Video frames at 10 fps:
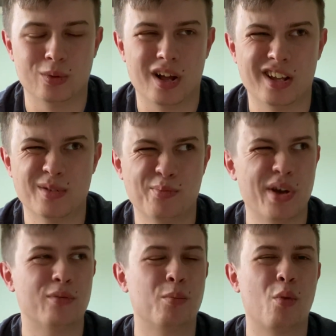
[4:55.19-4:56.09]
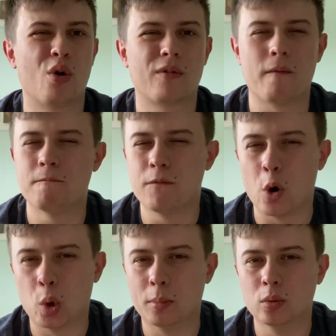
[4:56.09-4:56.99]
as a bit of more of a
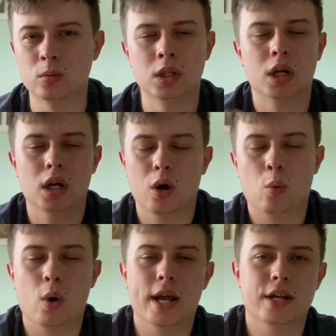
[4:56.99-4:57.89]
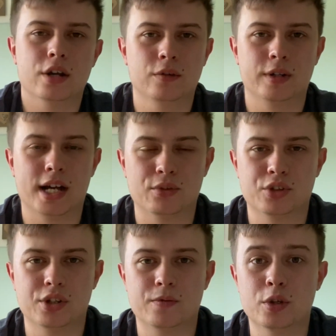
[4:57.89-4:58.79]
formal way of
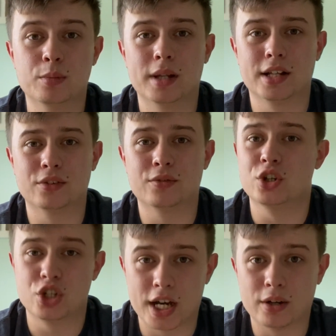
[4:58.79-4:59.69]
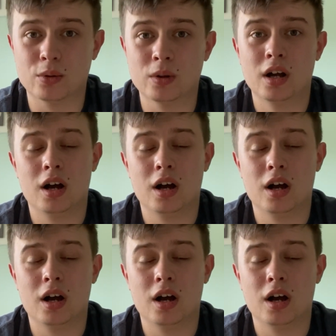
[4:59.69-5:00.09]
announcing a few plans for the channel.